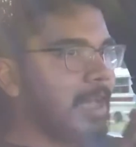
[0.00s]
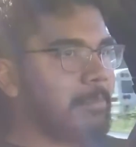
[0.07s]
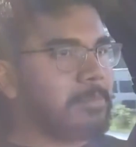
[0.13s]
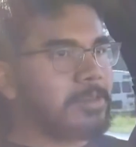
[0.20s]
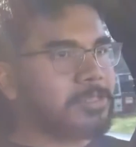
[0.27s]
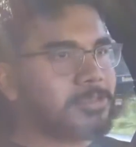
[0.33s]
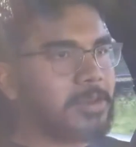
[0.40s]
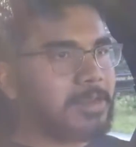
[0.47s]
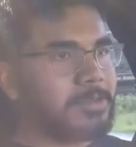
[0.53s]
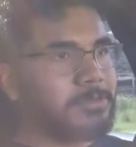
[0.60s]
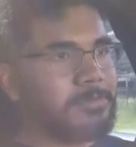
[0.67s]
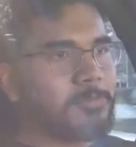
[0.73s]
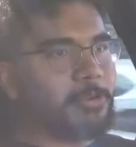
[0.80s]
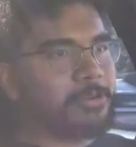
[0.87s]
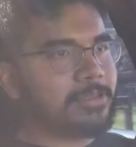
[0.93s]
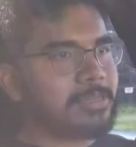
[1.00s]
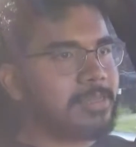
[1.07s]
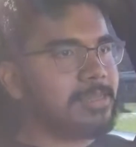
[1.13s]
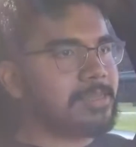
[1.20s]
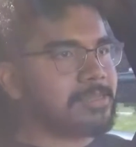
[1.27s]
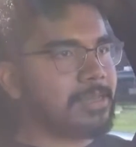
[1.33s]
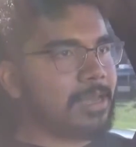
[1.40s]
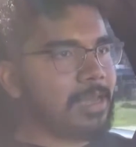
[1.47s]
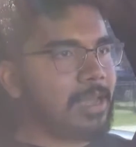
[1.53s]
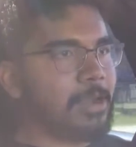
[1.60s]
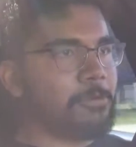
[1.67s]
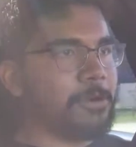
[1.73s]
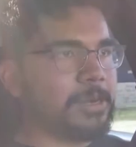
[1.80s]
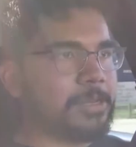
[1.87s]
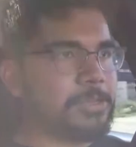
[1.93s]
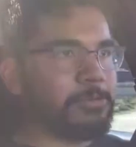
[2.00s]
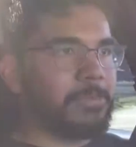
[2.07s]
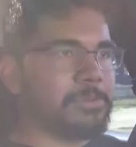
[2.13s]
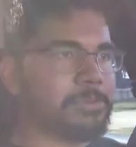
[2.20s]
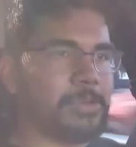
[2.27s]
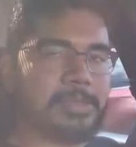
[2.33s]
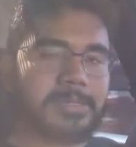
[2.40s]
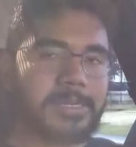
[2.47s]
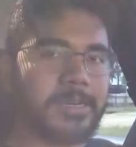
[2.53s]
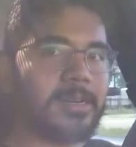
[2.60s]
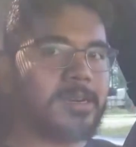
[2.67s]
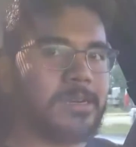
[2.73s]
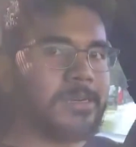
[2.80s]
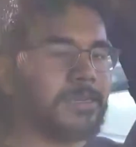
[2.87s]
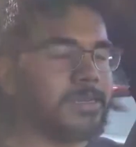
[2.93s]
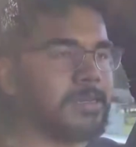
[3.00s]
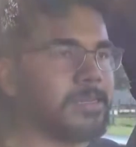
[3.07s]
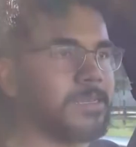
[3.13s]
I'm going to try to do more of these. I want to do my brother's car.